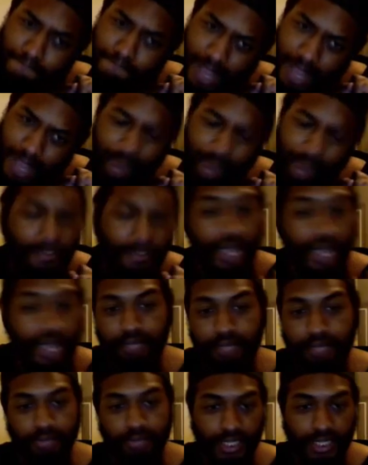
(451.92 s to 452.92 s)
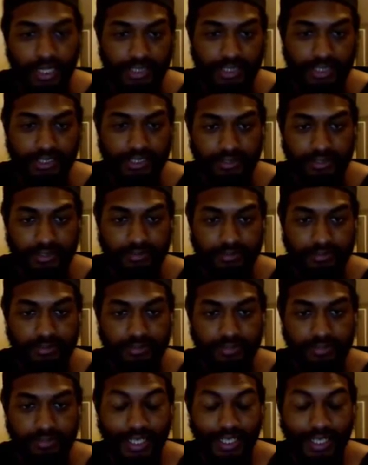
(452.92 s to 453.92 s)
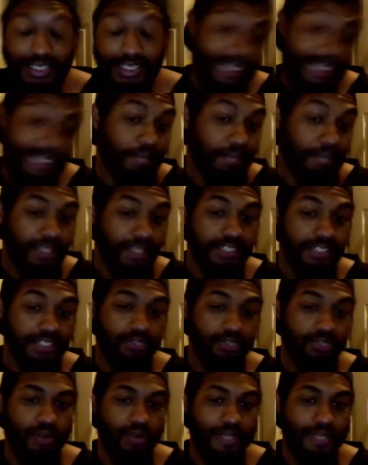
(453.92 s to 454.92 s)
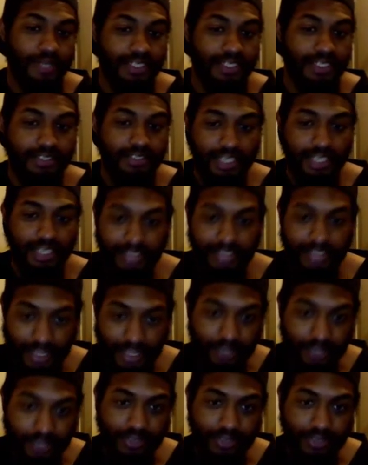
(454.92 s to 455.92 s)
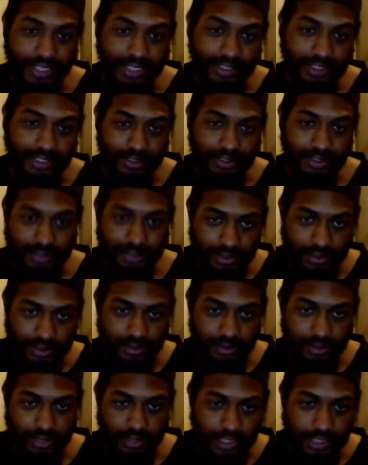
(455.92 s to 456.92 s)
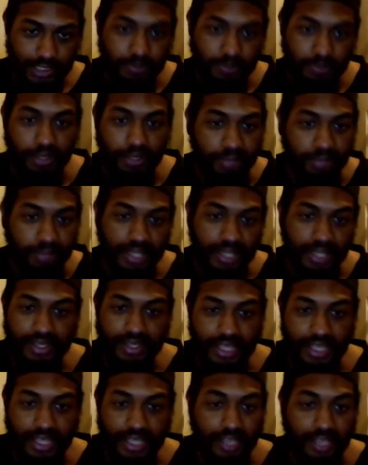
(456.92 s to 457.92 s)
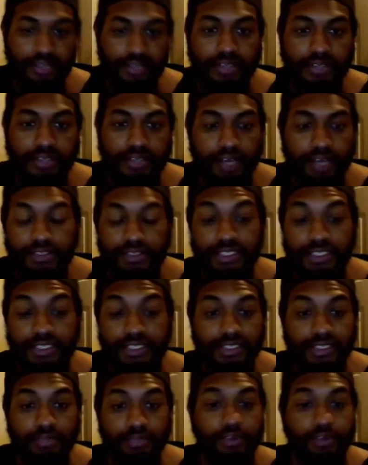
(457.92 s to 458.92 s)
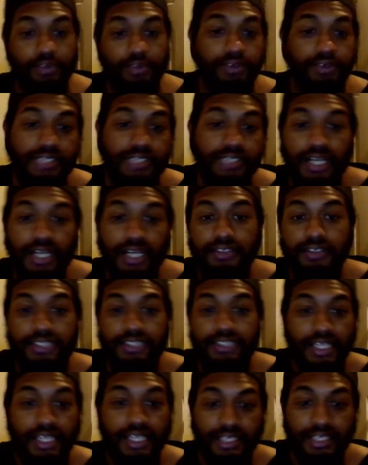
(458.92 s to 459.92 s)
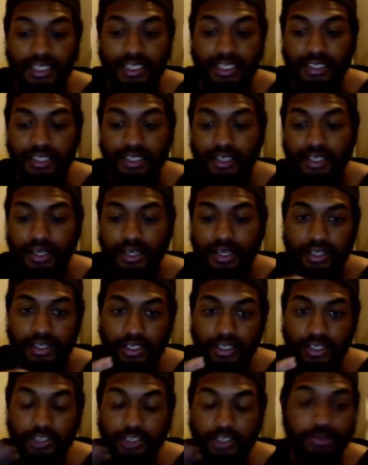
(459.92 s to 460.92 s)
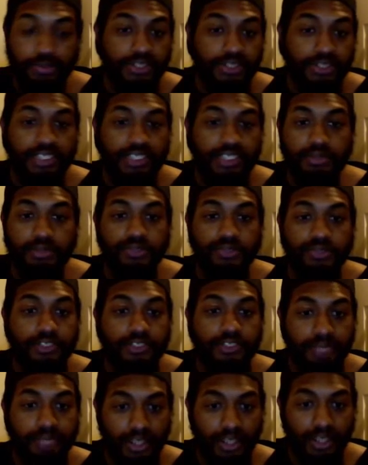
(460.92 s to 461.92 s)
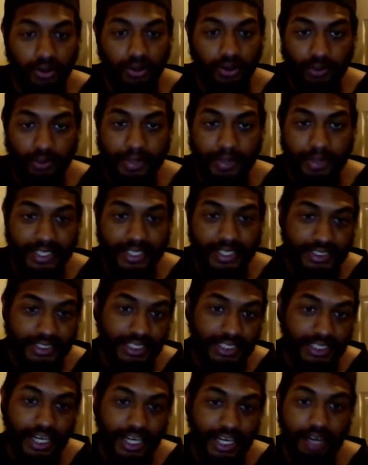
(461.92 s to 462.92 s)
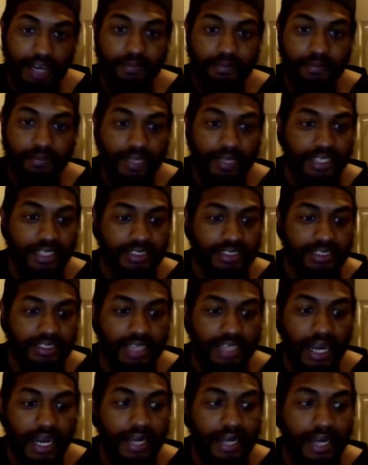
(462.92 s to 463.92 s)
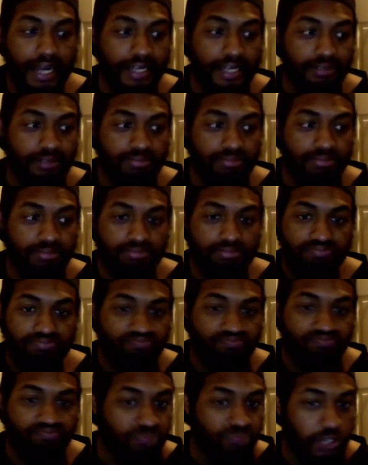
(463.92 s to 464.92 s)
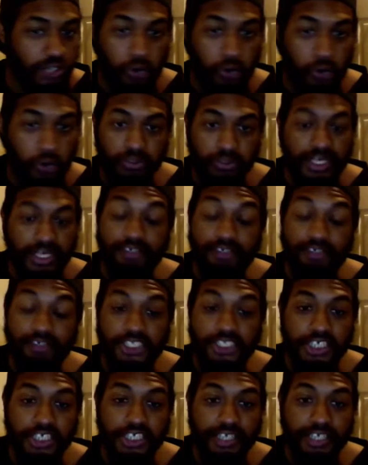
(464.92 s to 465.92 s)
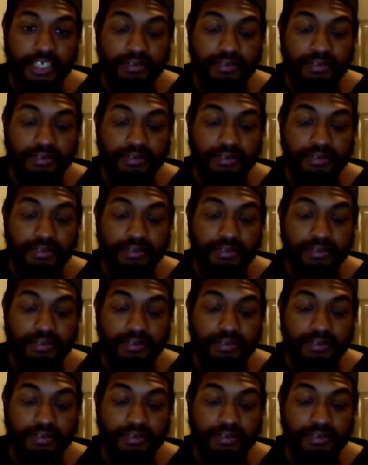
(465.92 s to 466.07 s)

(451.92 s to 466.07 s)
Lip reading: I'm not impressed. Like, it's not because they're women. Like, I know that's been a big thing ever since the movie was announced that the Ghostbuster team was going to be all women this time, and I don't give a shit.